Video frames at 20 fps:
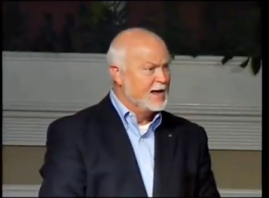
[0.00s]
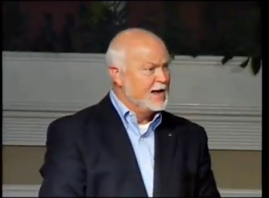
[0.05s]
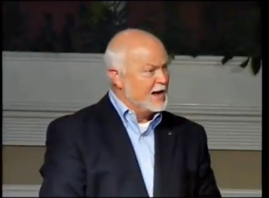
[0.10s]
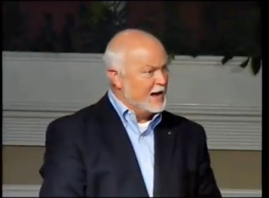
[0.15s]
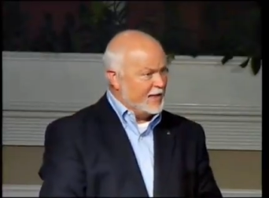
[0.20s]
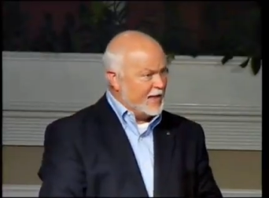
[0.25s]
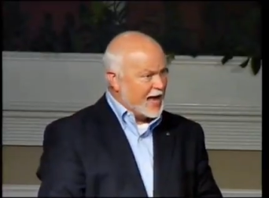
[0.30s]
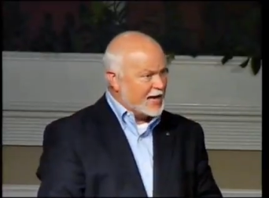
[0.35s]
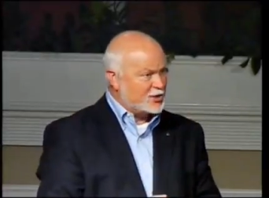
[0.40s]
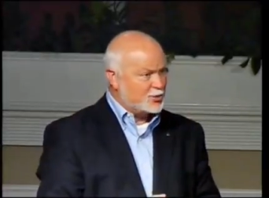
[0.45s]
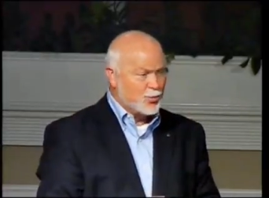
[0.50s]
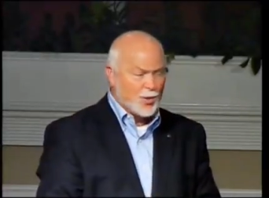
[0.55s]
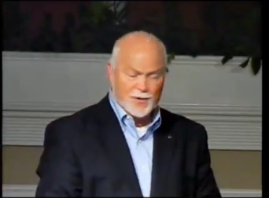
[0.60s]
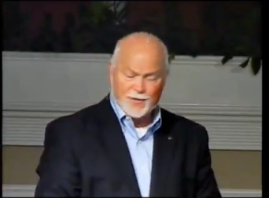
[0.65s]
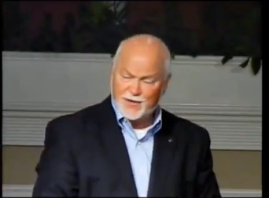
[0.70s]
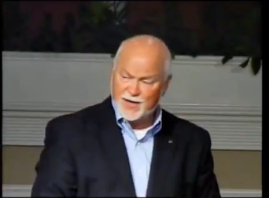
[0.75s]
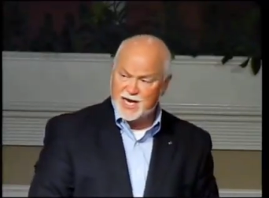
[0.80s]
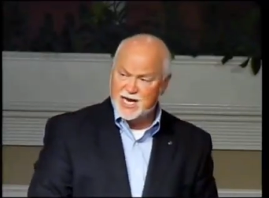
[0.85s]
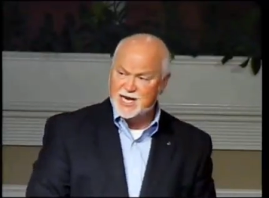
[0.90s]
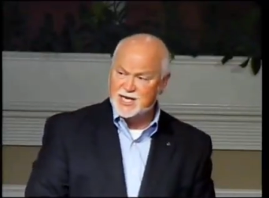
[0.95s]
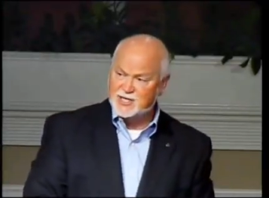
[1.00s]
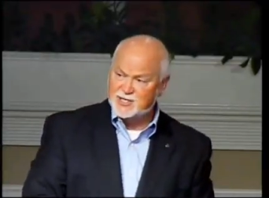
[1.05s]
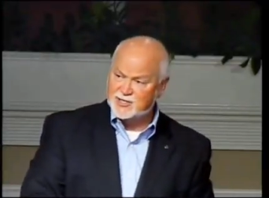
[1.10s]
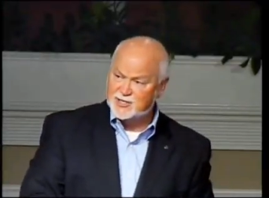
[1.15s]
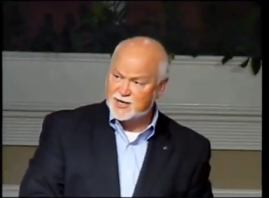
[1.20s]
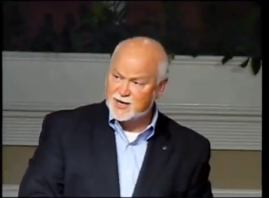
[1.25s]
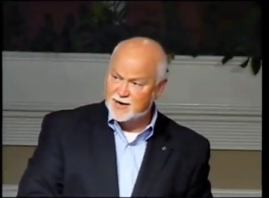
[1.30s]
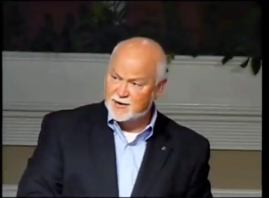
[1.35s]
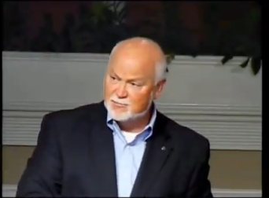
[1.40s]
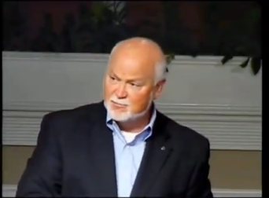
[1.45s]
And that's what these
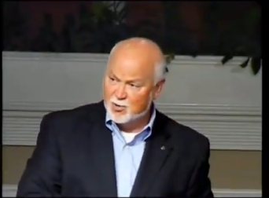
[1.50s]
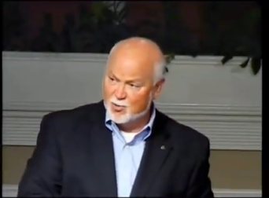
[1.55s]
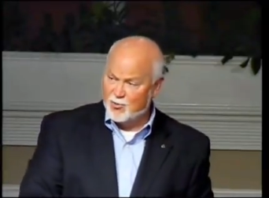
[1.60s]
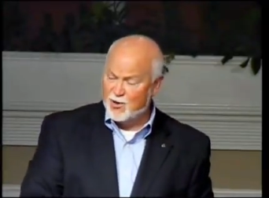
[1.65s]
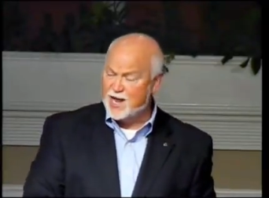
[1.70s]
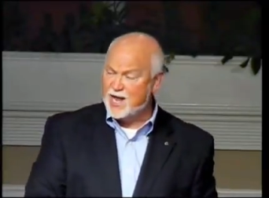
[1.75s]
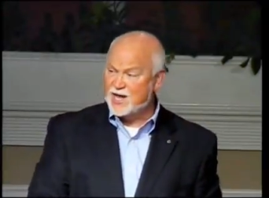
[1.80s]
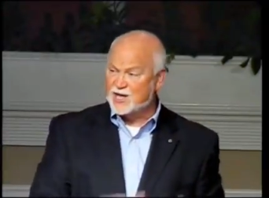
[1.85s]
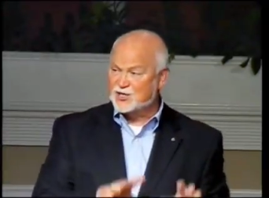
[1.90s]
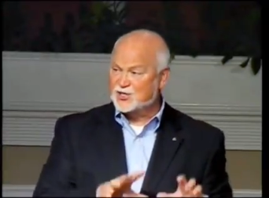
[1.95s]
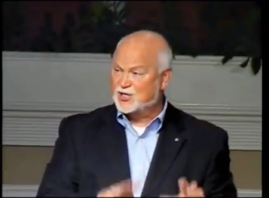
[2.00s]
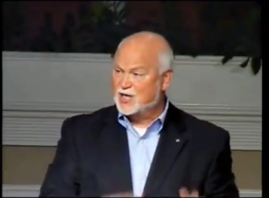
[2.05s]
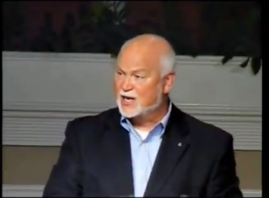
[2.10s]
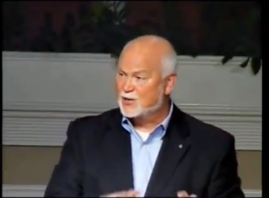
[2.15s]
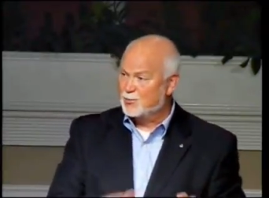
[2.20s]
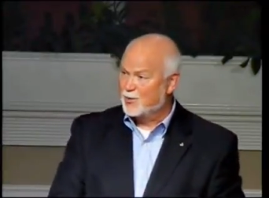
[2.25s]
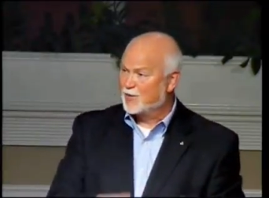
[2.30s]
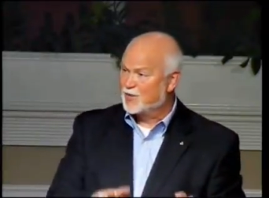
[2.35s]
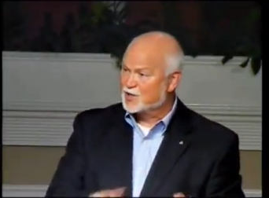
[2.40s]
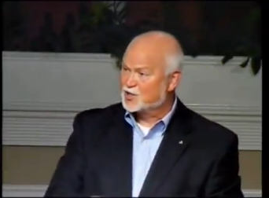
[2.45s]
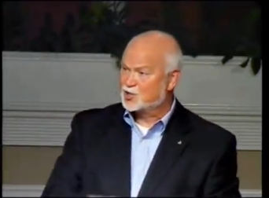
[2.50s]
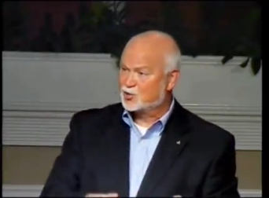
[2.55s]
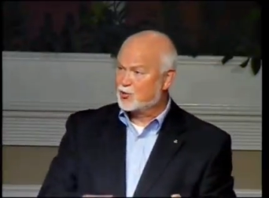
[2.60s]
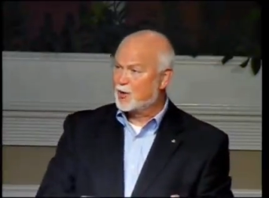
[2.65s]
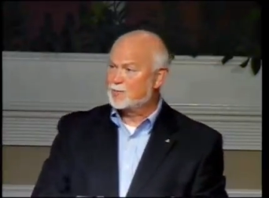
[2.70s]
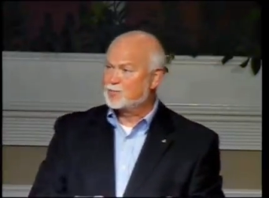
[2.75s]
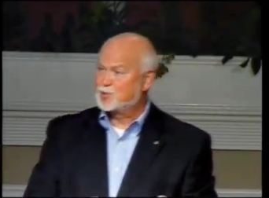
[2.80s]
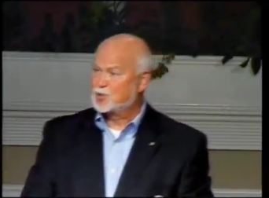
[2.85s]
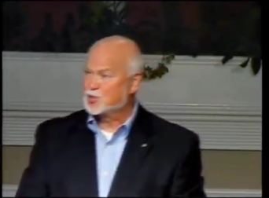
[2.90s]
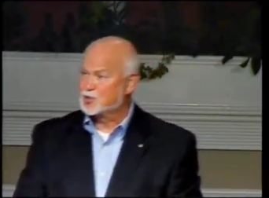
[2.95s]
Bereans did with the
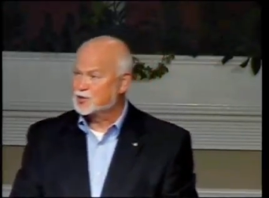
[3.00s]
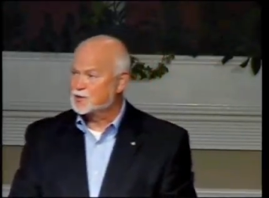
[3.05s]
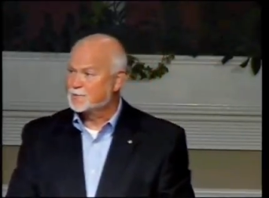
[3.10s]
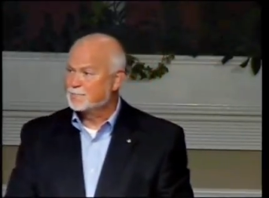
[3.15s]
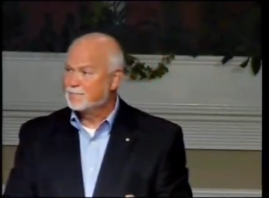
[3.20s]
scriptures.